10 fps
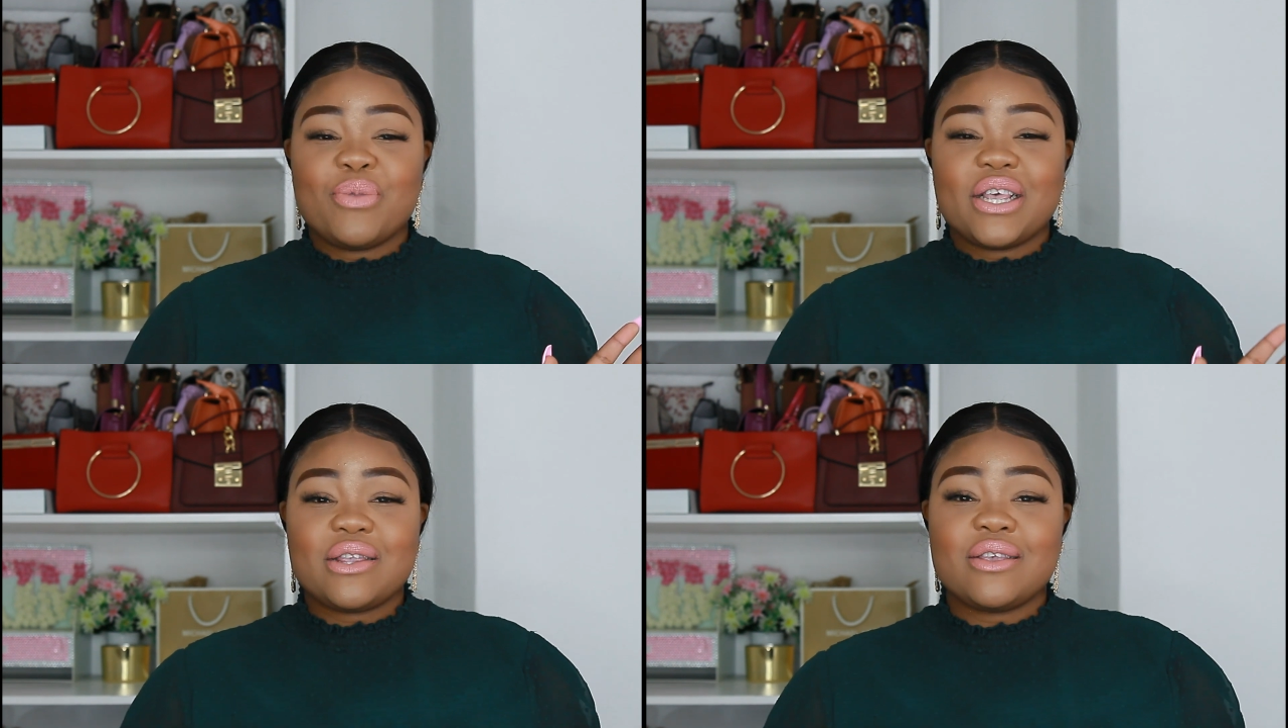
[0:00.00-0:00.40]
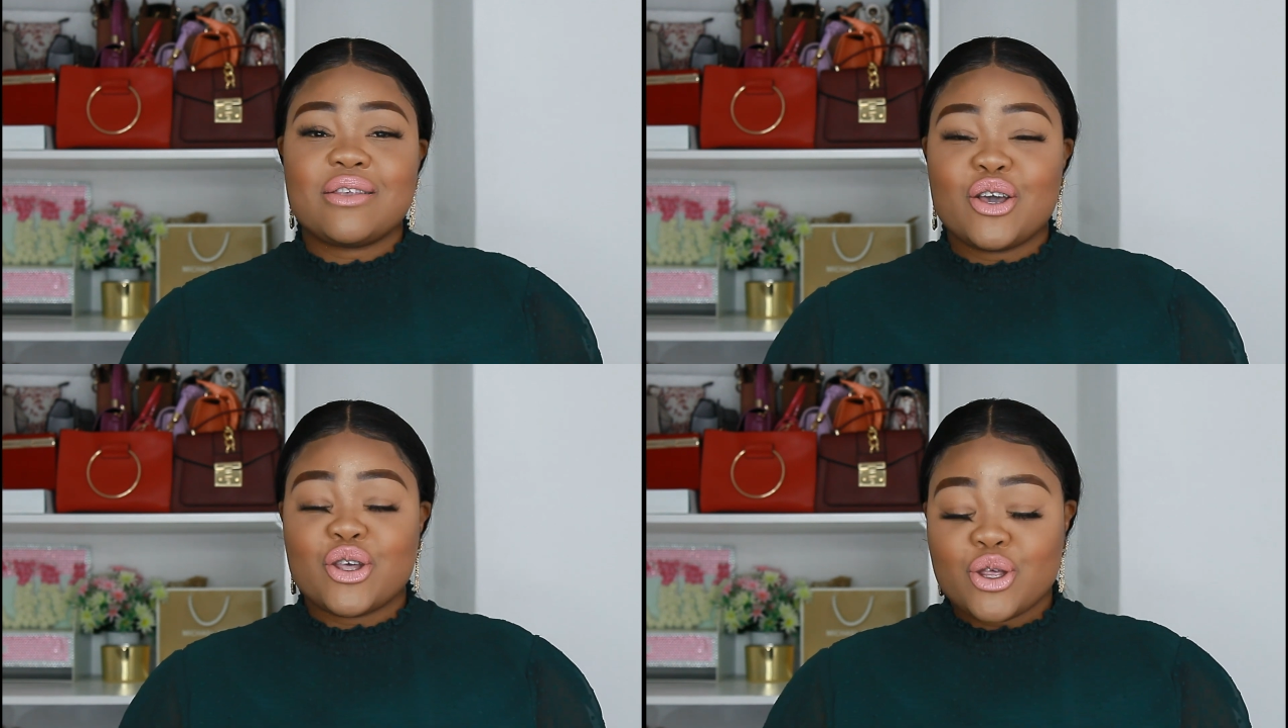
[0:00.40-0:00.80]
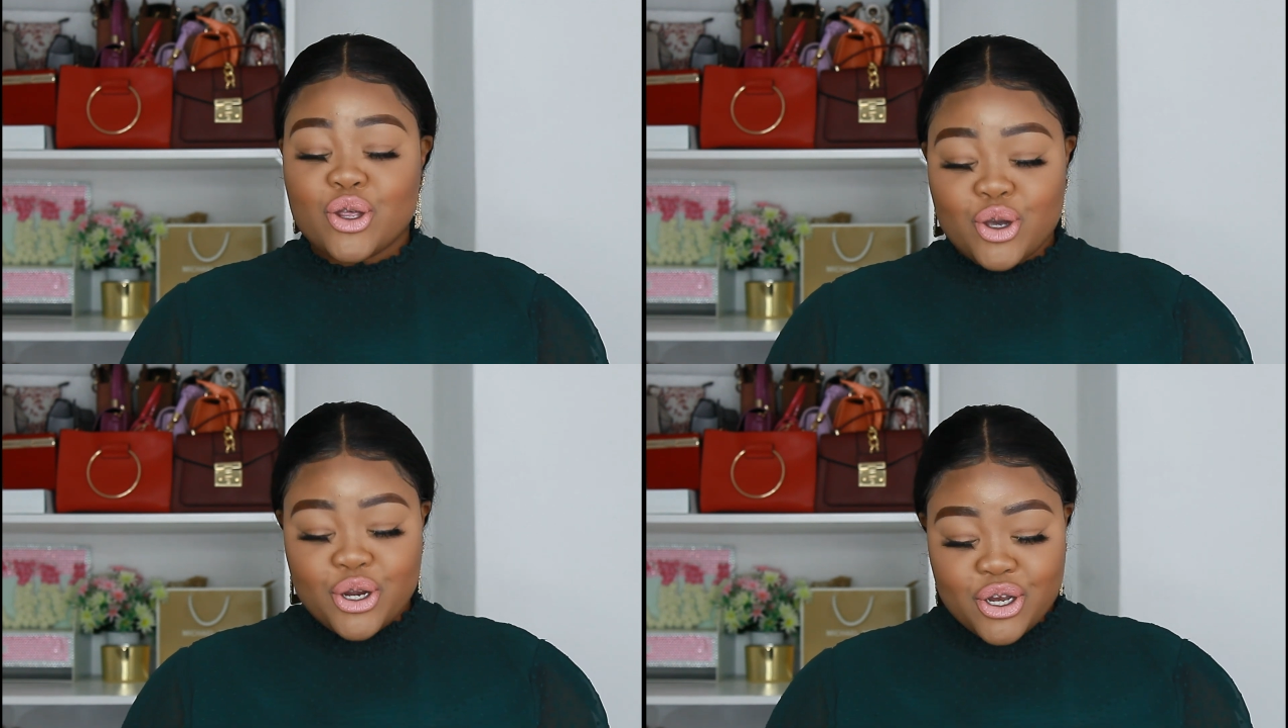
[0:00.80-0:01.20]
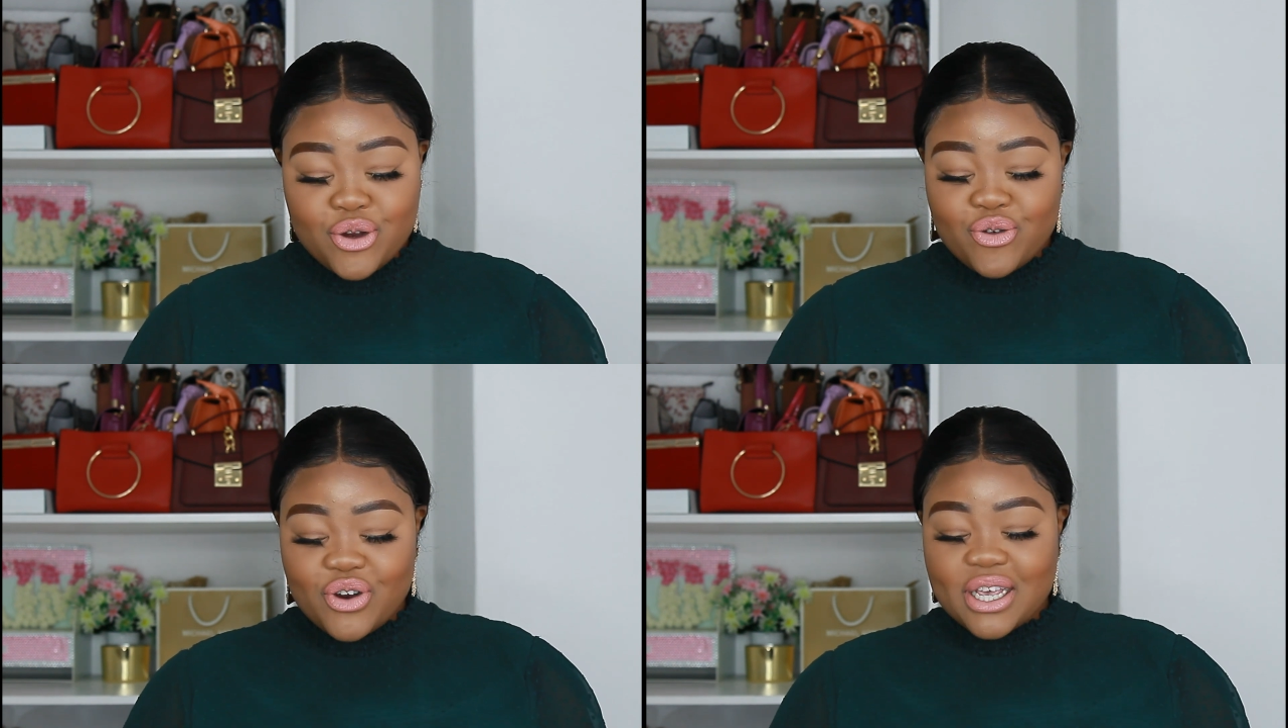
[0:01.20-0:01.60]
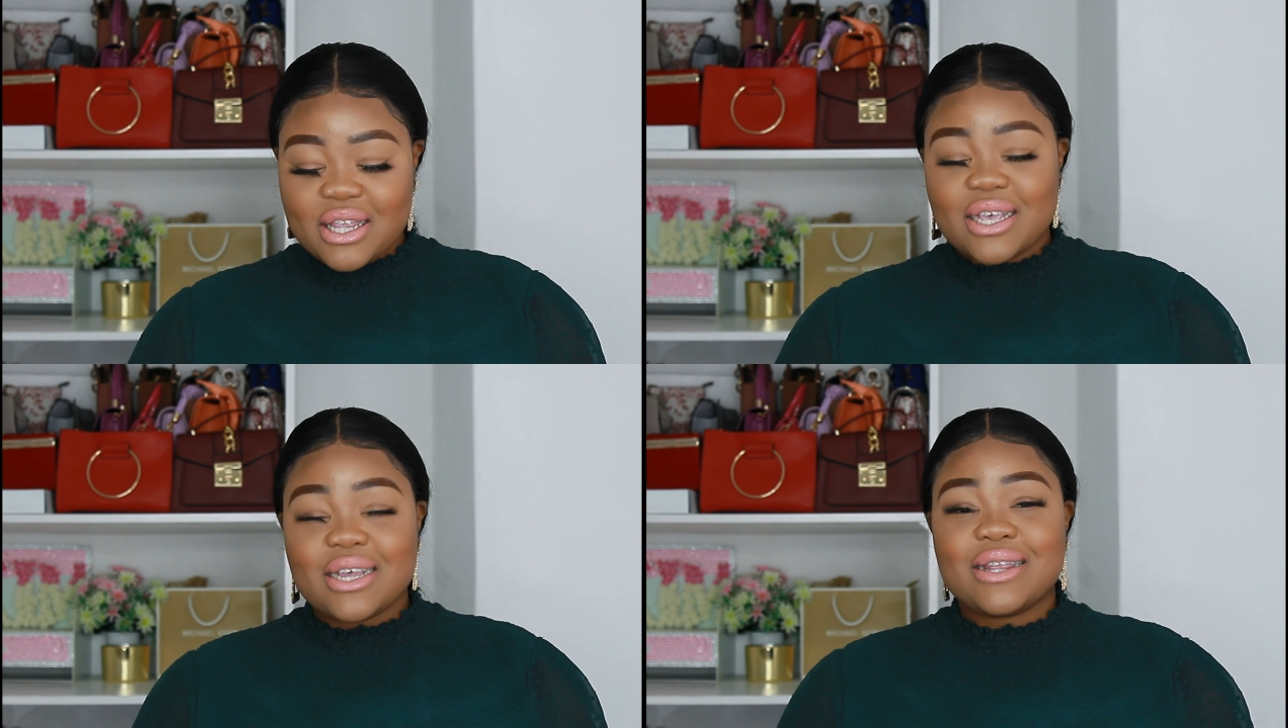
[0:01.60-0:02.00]
This is a shirt
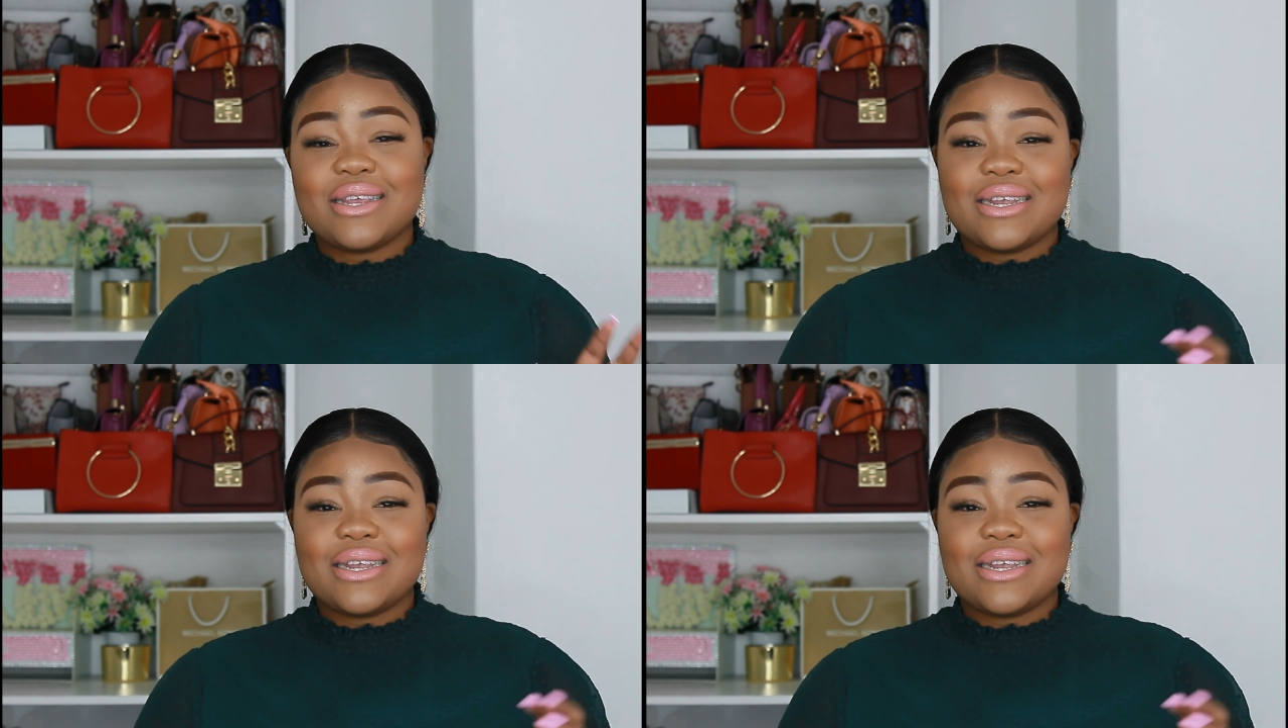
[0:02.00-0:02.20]
dress, it's